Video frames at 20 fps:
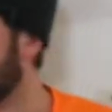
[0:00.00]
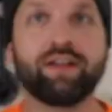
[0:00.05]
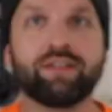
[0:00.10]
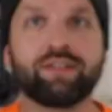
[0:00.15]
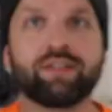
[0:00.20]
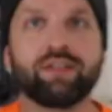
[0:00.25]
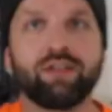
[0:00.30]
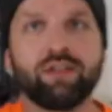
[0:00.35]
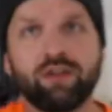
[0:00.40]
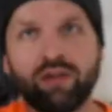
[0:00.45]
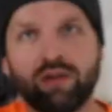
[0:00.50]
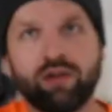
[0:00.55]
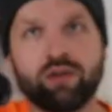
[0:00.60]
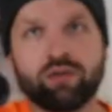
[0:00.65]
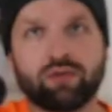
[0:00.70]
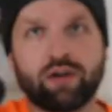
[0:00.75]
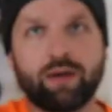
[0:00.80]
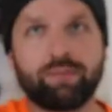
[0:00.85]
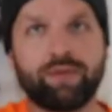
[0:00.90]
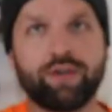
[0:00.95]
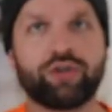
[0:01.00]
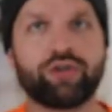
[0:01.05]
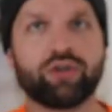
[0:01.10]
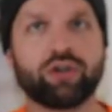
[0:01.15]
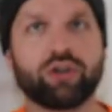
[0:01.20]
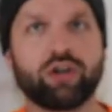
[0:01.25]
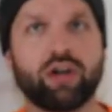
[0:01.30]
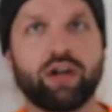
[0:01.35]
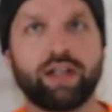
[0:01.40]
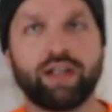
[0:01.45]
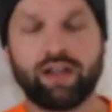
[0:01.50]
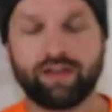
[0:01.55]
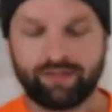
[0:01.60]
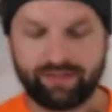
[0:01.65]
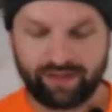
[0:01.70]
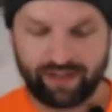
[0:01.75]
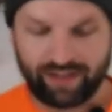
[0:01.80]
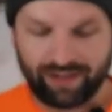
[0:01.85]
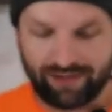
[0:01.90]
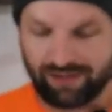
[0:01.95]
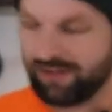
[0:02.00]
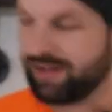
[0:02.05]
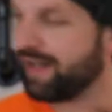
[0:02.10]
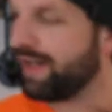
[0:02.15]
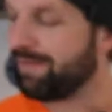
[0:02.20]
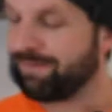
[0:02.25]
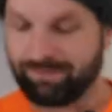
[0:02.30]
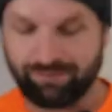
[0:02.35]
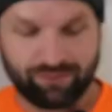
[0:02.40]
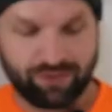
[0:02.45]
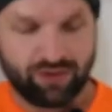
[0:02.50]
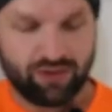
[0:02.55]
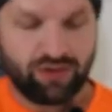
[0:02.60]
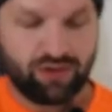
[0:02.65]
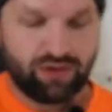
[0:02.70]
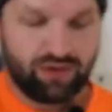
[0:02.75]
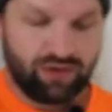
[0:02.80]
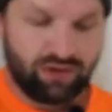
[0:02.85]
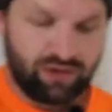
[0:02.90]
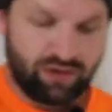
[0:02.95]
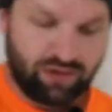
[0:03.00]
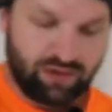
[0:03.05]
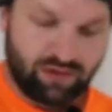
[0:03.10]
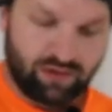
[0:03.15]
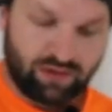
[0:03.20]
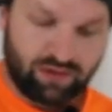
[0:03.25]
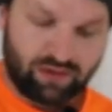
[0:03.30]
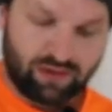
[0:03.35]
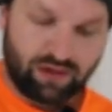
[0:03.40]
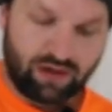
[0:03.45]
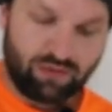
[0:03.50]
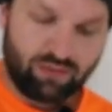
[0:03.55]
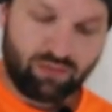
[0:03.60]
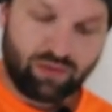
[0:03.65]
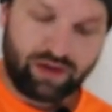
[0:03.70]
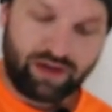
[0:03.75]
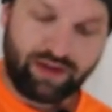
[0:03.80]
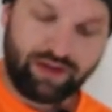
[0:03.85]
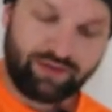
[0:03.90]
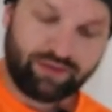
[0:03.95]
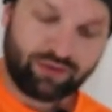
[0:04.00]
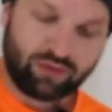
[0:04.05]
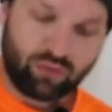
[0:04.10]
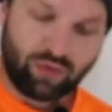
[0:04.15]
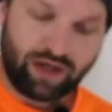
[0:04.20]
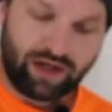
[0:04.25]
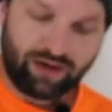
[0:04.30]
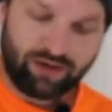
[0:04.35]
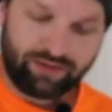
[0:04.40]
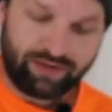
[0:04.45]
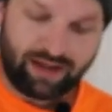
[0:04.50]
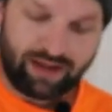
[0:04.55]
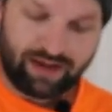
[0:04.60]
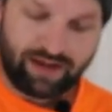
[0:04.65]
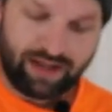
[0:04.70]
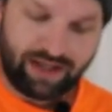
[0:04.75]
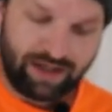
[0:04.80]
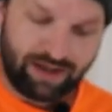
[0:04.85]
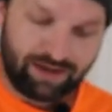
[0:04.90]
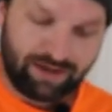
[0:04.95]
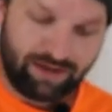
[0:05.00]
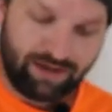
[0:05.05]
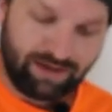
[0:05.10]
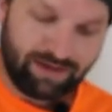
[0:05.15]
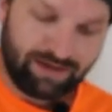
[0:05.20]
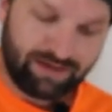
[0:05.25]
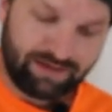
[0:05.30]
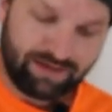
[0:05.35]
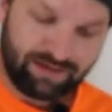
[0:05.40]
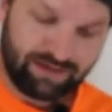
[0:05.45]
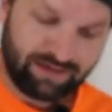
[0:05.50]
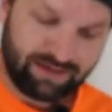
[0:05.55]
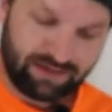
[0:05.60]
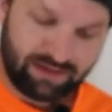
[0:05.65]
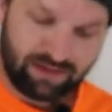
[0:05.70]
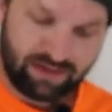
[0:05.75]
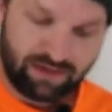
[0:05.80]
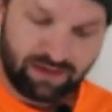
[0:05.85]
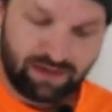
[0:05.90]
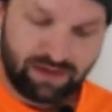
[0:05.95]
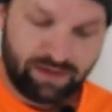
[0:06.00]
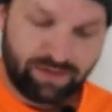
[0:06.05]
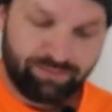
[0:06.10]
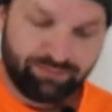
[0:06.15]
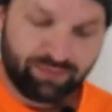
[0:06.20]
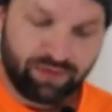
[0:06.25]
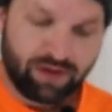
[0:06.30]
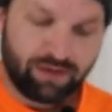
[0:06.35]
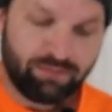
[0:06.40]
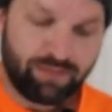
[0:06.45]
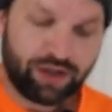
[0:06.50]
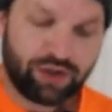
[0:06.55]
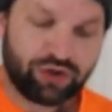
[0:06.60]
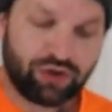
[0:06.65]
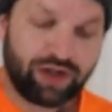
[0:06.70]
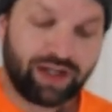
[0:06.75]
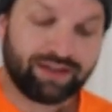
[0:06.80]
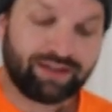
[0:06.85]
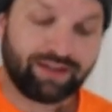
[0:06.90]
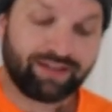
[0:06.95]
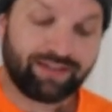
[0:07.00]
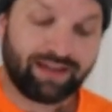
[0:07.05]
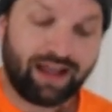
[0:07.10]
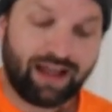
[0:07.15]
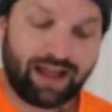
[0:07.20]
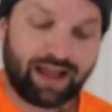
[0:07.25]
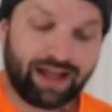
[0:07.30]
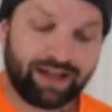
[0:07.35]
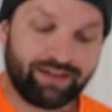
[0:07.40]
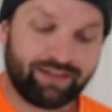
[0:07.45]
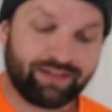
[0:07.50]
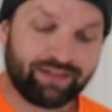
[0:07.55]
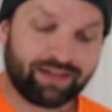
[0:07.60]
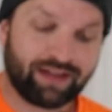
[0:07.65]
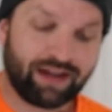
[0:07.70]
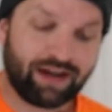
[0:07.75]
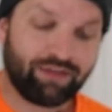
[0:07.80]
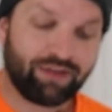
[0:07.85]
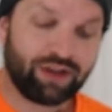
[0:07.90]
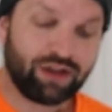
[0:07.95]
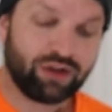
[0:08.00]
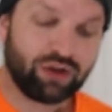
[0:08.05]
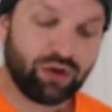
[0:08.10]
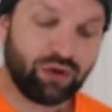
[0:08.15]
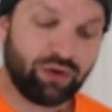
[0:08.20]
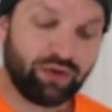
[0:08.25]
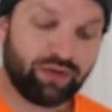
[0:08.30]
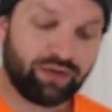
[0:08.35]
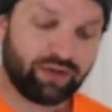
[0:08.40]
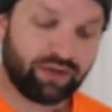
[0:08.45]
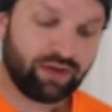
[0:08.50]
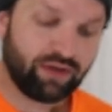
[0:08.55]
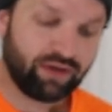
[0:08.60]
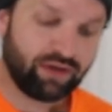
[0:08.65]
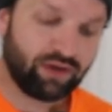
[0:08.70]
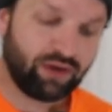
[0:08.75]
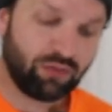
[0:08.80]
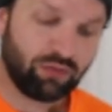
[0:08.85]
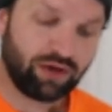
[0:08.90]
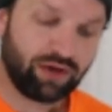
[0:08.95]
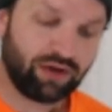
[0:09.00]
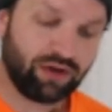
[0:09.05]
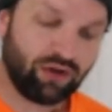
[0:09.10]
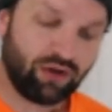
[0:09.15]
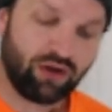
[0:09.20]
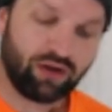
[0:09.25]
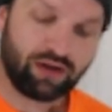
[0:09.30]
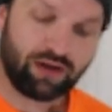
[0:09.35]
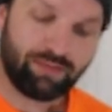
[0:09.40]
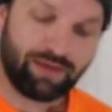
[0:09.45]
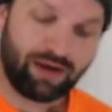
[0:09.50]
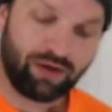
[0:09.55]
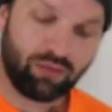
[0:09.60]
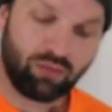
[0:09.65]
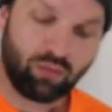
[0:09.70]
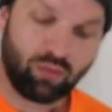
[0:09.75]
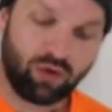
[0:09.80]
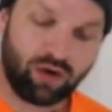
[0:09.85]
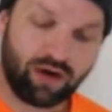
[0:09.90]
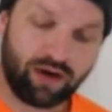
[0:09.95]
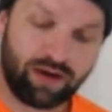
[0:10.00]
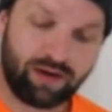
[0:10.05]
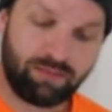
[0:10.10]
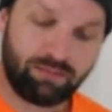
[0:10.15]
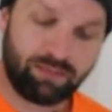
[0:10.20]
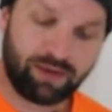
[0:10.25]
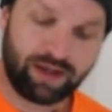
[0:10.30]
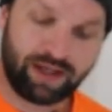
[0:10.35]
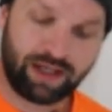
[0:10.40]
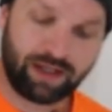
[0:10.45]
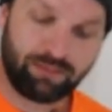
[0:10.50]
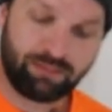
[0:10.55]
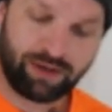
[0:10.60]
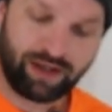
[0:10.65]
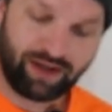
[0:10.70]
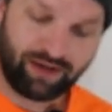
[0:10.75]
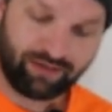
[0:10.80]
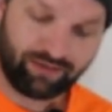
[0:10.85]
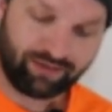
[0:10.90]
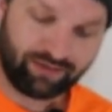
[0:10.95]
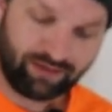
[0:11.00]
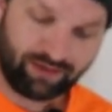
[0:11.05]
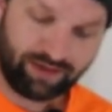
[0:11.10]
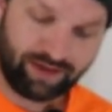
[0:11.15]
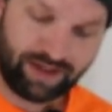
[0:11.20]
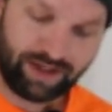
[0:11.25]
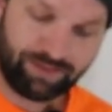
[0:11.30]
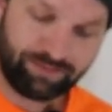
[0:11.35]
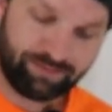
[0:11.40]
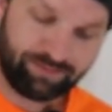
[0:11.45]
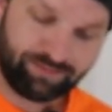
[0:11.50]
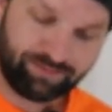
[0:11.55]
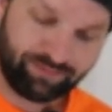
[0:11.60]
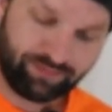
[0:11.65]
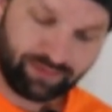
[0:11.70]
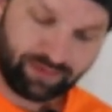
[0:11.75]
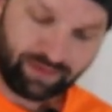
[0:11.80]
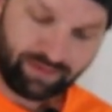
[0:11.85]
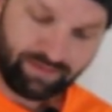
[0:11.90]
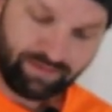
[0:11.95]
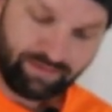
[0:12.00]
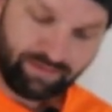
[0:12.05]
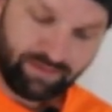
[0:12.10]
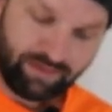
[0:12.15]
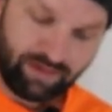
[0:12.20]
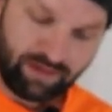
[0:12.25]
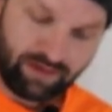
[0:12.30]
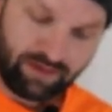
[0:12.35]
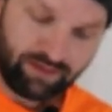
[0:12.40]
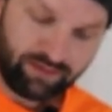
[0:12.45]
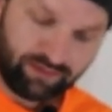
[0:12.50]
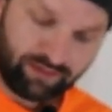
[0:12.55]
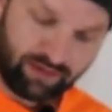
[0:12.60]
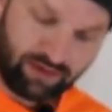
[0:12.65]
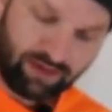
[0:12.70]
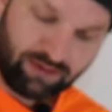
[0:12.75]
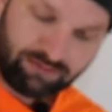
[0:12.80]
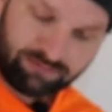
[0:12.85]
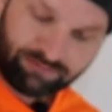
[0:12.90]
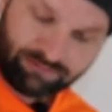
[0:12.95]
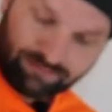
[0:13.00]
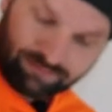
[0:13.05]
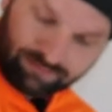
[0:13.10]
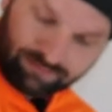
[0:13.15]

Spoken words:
Next, grab this sugar honey iced tea, all right? Cut one of these squares out of here. Make sure you get the sides, get everything loose. You want it to all come out in one big piece, all right? So,